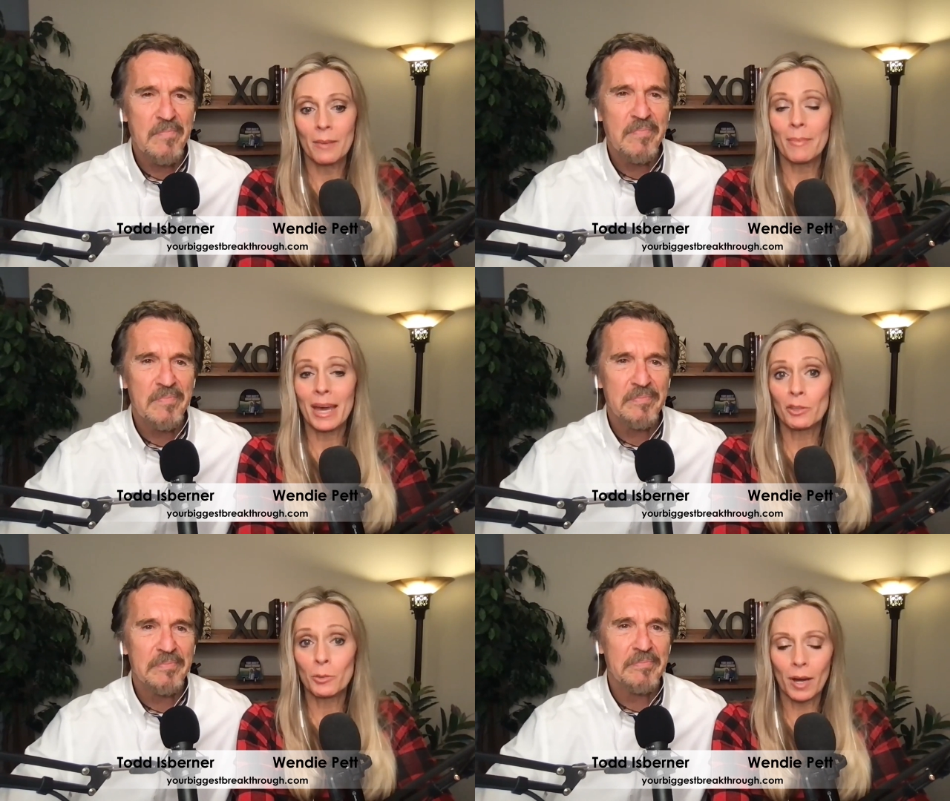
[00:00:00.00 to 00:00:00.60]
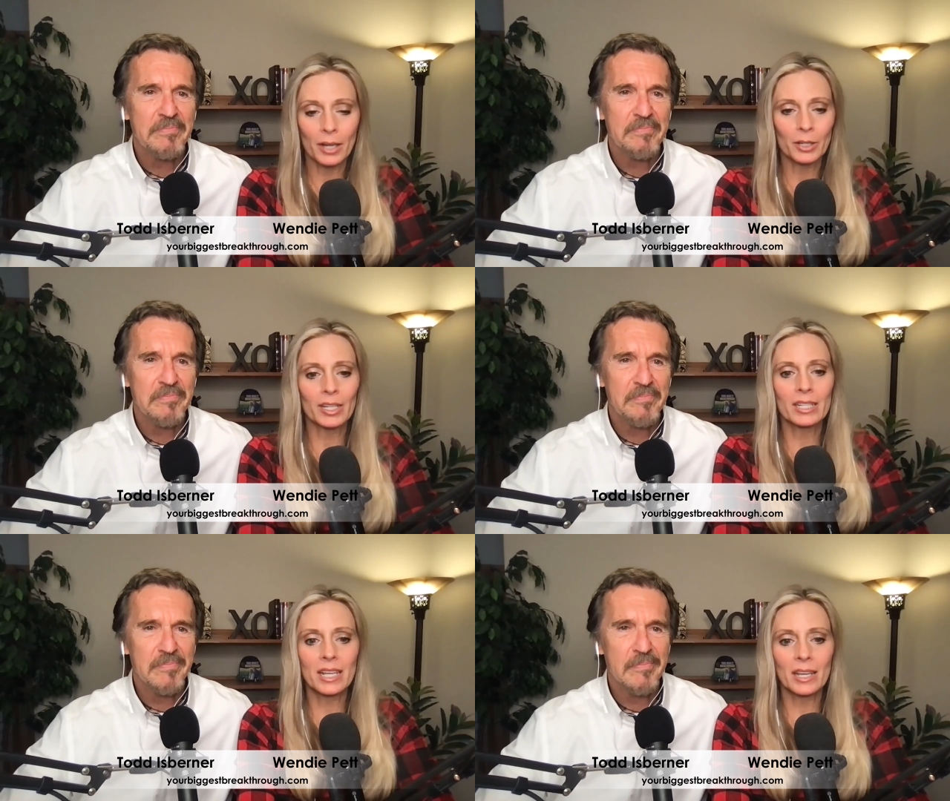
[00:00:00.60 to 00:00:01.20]
Speaker 1: Matthew Potter
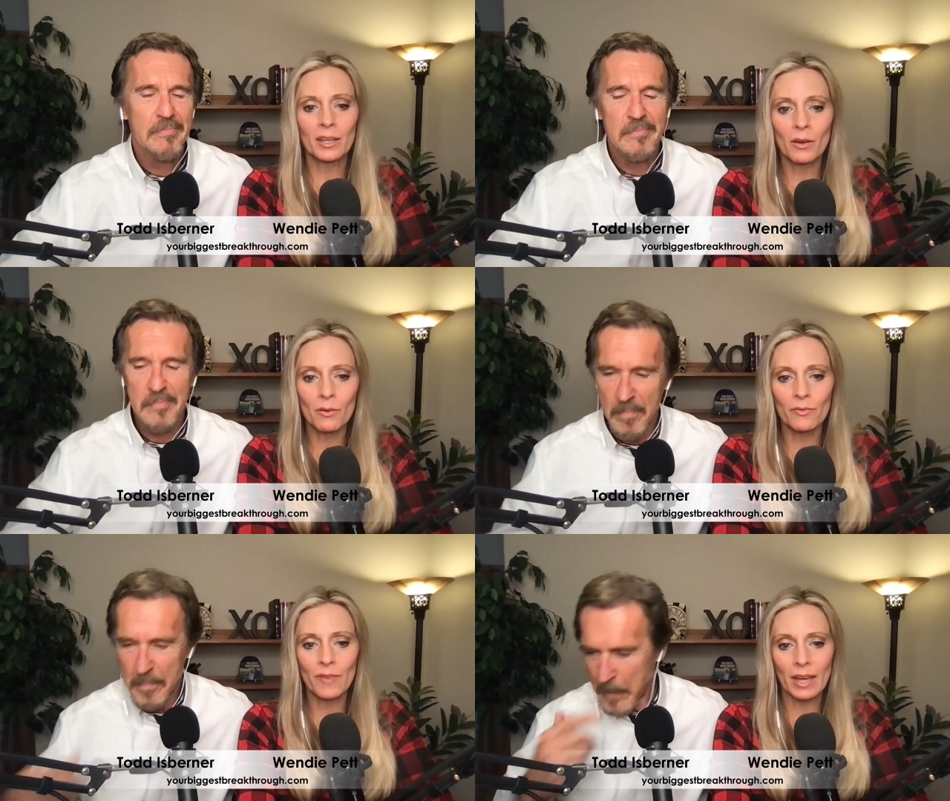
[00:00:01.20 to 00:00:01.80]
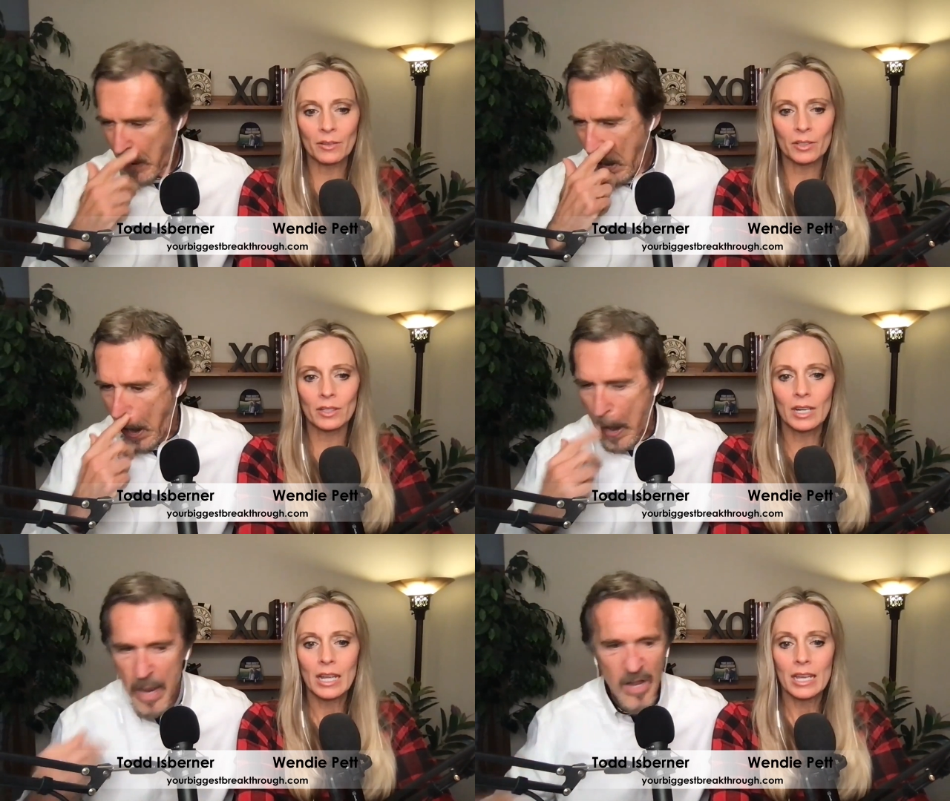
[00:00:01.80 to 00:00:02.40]
is a
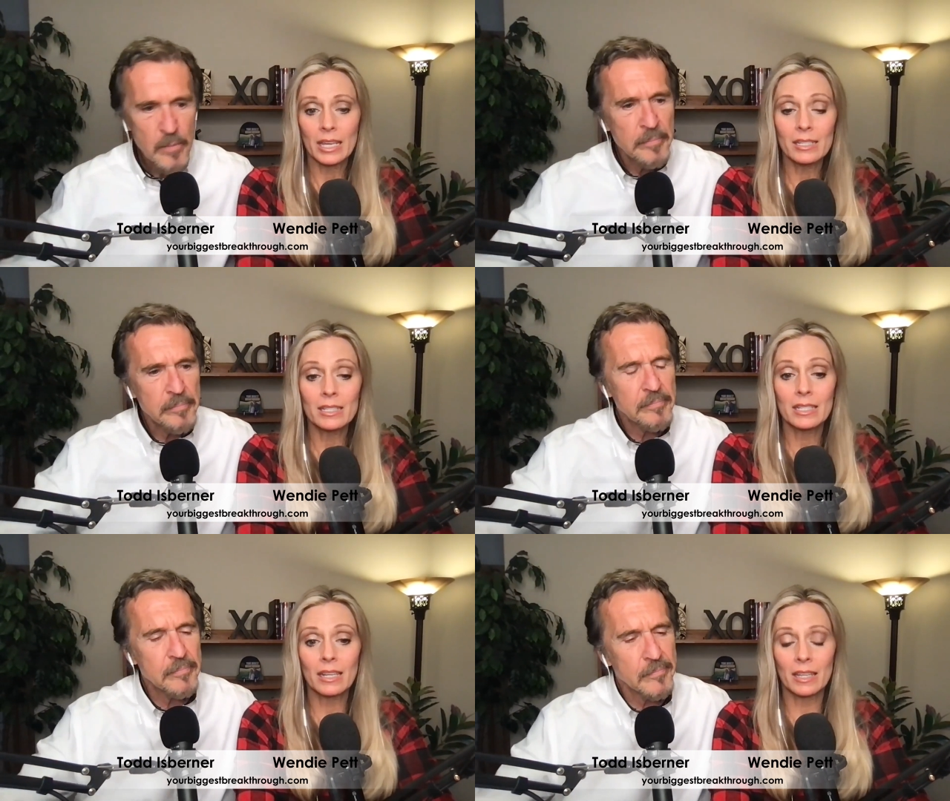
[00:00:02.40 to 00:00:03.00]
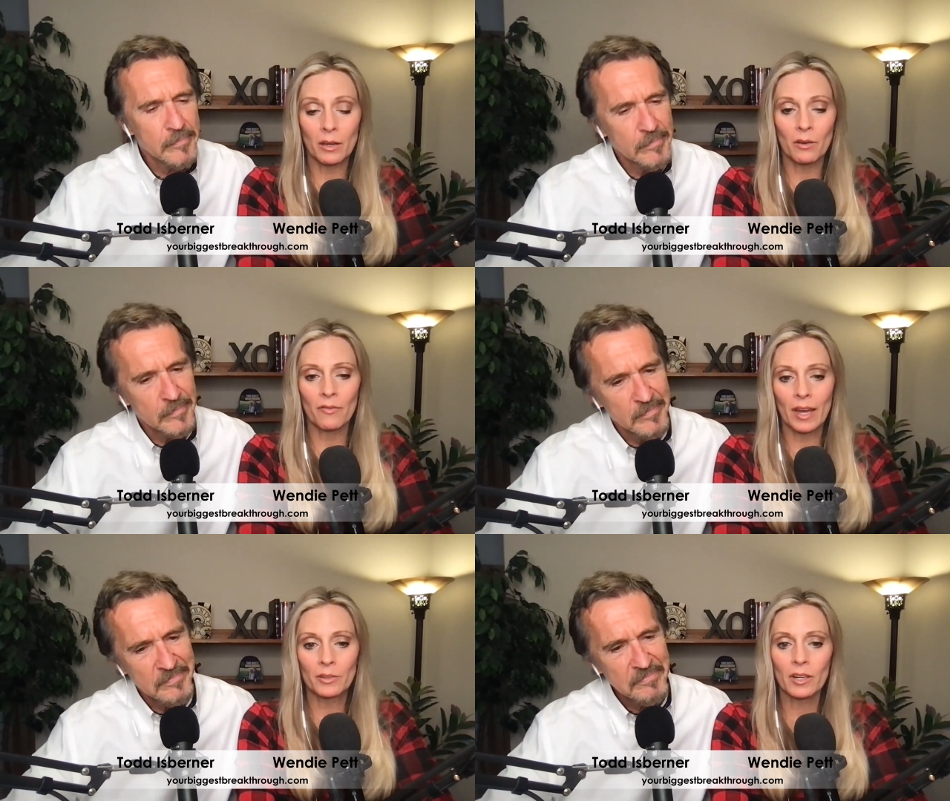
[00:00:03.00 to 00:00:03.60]
co-founder is the
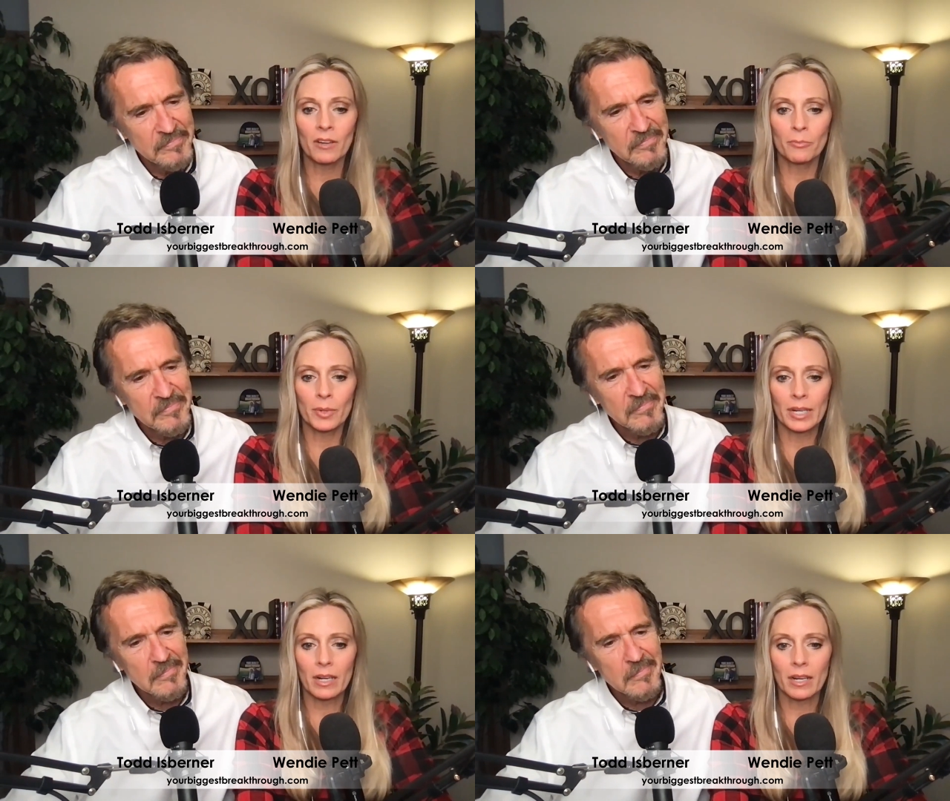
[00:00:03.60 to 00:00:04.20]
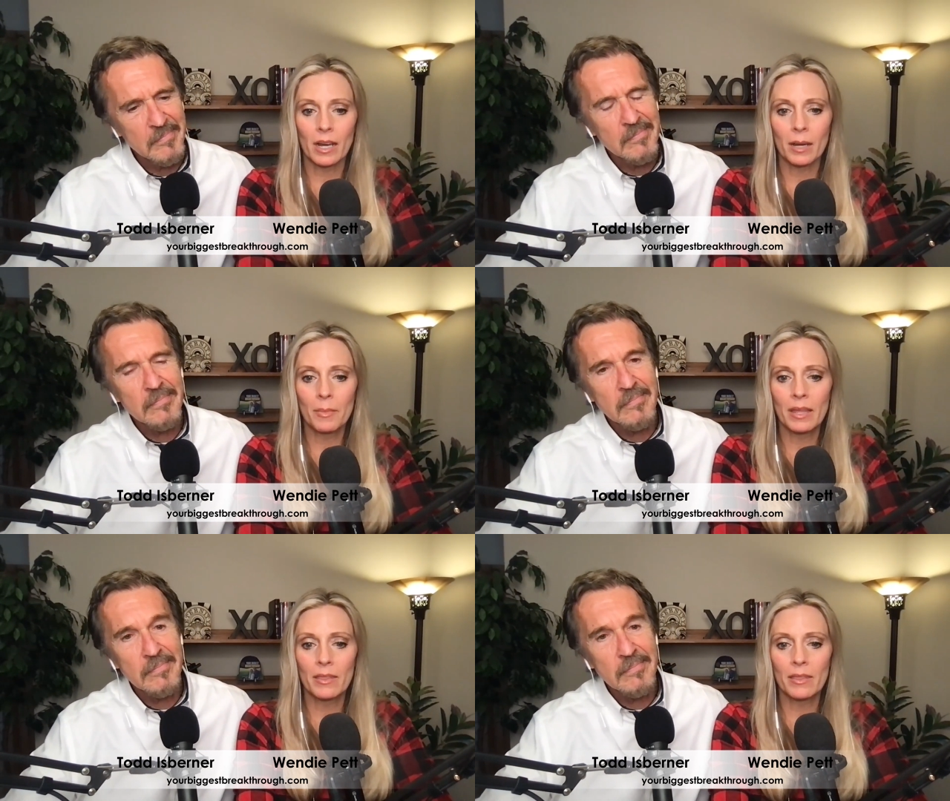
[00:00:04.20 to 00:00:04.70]
co-founder of pray.com,